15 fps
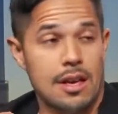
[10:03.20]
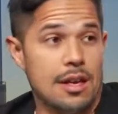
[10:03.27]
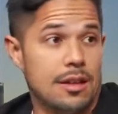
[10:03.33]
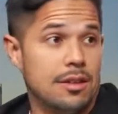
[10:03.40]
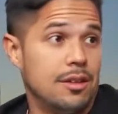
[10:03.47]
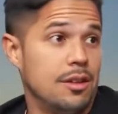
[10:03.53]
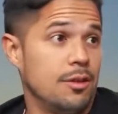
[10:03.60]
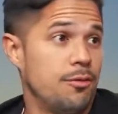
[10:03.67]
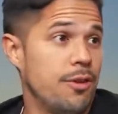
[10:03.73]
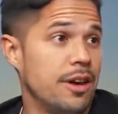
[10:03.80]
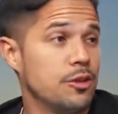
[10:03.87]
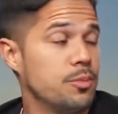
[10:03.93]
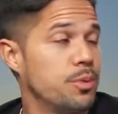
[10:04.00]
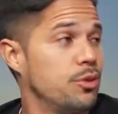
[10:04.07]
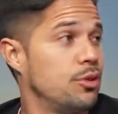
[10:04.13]
the
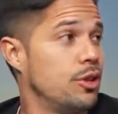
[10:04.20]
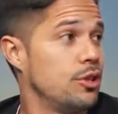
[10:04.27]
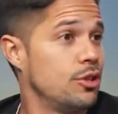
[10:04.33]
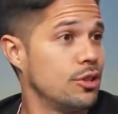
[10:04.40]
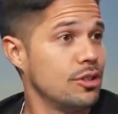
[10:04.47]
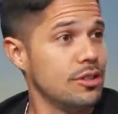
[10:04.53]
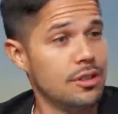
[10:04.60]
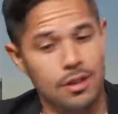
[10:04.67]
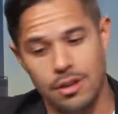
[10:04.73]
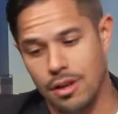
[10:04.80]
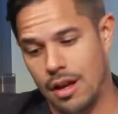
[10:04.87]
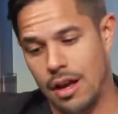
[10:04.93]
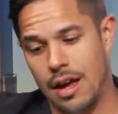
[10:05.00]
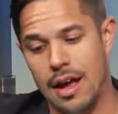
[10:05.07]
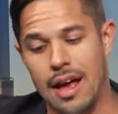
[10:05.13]
defense position
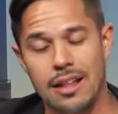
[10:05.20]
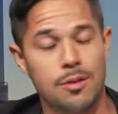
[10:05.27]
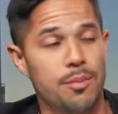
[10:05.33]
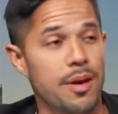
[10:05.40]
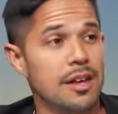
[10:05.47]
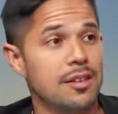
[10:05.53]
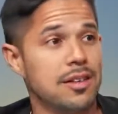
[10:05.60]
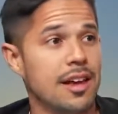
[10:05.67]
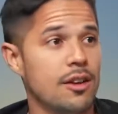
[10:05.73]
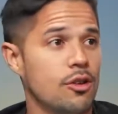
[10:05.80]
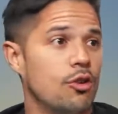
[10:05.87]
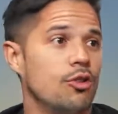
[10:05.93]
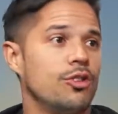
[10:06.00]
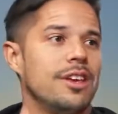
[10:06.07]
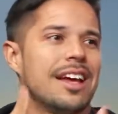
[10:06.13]
at the baseline
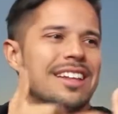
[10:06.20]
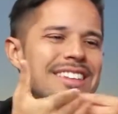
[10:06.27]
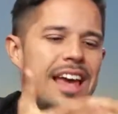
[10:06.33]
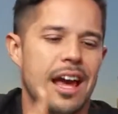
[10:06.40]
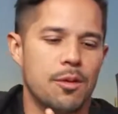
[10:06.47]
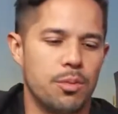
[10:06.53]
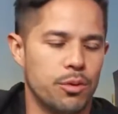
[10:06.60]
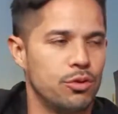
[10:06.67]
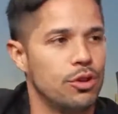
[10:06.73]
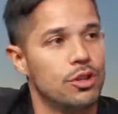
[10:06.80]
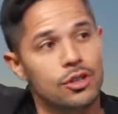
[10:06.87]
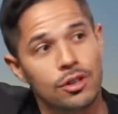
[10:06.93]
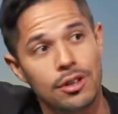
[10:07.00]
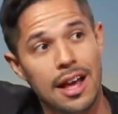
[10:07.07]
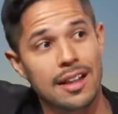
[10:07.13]
or the attack
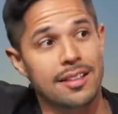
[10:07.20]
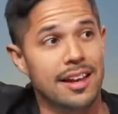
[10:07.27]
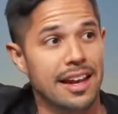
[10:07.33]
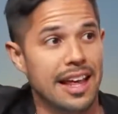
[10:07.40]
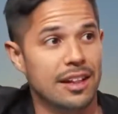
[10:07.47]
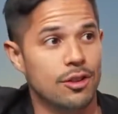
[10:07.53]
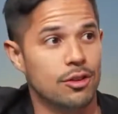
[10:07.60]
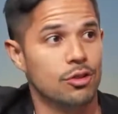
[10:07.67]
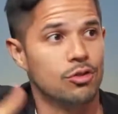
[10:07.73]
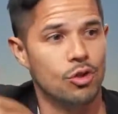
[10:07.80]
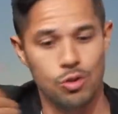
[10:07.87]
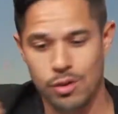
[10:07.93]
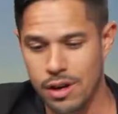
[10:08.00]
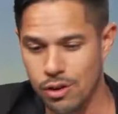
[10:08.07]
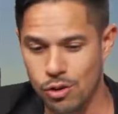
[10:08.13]
position at the net. So
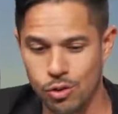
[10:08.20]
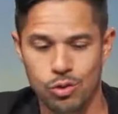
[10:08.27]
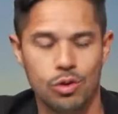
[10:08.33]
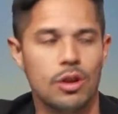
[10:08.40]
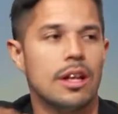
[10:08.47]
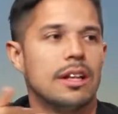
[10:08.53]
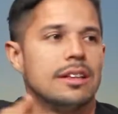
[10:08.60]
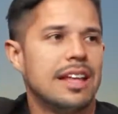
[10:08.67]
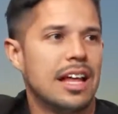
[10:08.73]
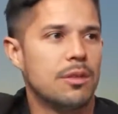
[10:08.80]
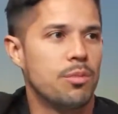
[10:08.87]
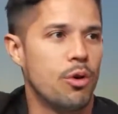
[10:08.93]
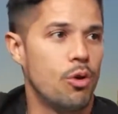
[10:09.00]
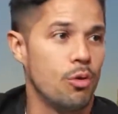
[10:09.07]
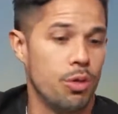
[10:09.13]
you can use that
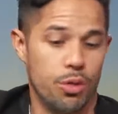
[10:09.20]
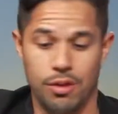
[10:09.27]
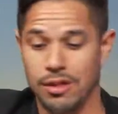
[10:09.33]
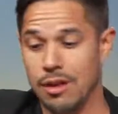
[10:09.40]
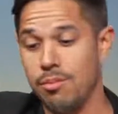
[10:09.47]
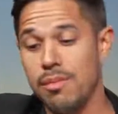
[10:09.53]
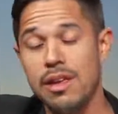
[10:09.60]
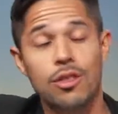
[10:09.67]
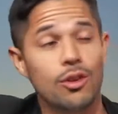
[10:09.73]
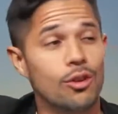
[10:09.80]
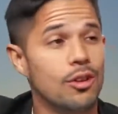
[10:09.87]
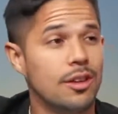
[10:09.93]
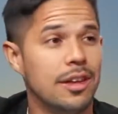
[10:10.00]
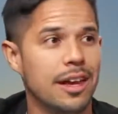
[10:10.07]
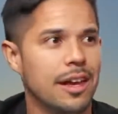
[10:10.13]
both. The
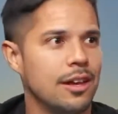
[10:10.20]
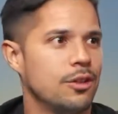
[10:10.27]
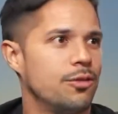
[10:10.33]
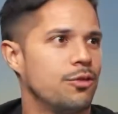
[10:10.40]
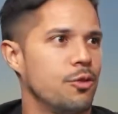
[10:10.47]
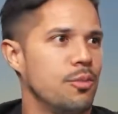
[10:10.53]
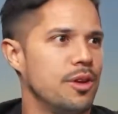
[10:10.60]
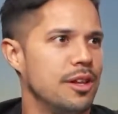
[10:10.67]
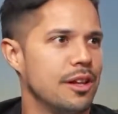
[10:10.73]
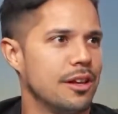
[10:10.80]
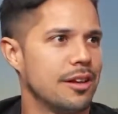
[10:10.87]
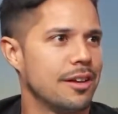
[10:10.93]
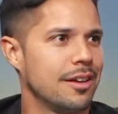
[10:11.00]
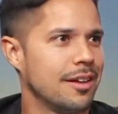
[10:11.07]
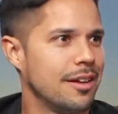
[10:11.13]
middle, like, is forbidden.
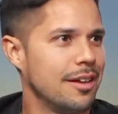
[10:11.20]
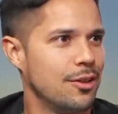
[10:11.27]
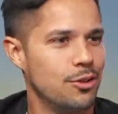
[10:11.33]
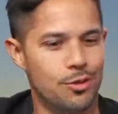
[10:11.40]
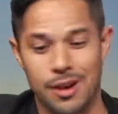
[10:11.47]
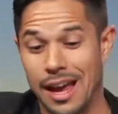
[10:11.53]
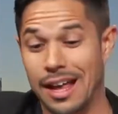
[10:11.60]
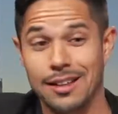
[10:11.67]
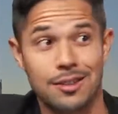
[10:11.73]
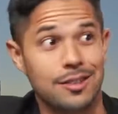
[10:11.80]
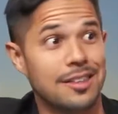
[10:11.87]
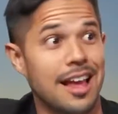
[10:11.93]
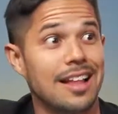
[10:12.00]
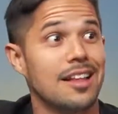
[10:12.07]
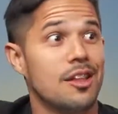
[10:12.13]
You can't
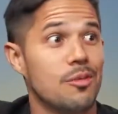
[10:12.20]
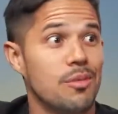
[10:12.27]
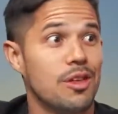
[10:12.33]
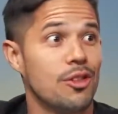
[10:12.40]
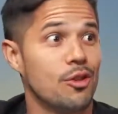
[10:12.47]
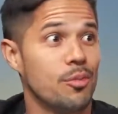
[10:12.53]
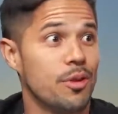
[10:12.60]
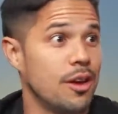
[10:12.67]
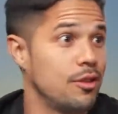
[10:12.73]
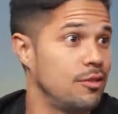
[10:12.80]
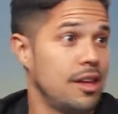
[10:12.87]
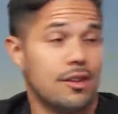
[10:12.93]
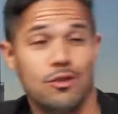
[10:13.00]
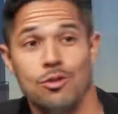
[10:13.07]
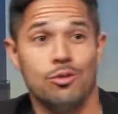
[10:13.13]
stand in the middle because
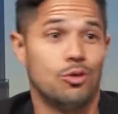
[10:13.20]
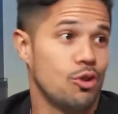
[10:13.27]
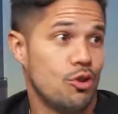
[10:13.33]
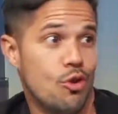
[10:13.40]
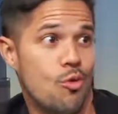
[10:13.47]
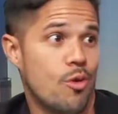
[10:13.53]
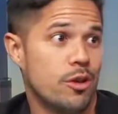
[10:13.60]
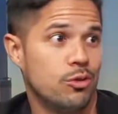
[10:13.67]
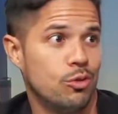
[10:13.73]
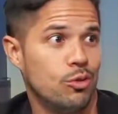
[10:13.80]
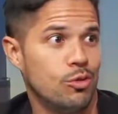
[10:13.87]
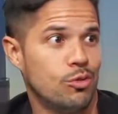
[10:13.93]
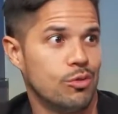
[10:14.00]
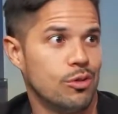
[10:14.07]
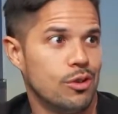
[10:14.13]
then you don't know what to
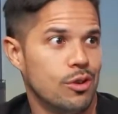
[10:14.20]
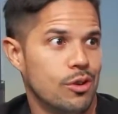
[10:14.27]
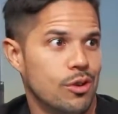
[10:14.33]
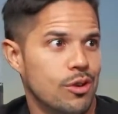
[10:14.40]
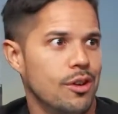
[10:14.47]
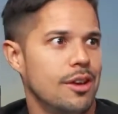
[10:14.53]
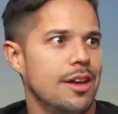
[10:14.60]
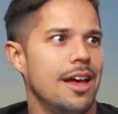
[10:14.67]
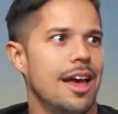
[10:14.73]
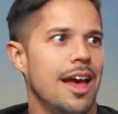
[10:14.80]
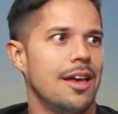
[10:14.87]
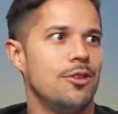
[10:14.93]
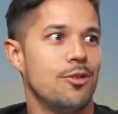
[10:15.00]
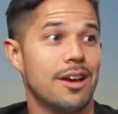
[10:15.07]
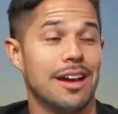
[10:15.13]
do.
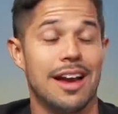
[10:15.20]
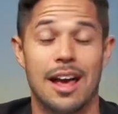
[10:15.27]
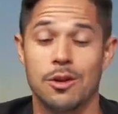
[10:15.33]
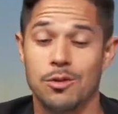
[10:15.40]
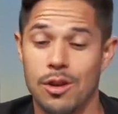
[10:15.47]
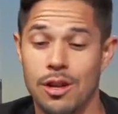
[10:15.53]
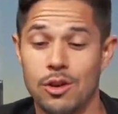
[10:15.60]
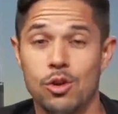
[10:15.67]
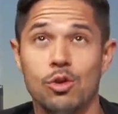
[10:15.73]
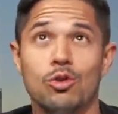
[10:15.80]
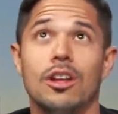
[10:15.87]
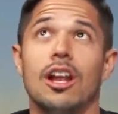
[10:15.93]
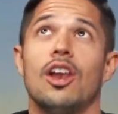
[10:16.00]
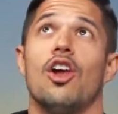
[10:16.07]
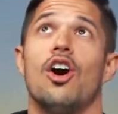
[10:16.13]
And you can actually use
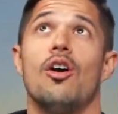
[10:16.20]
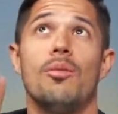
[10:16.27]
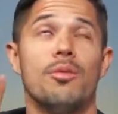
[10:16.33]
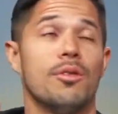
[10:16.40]
the lob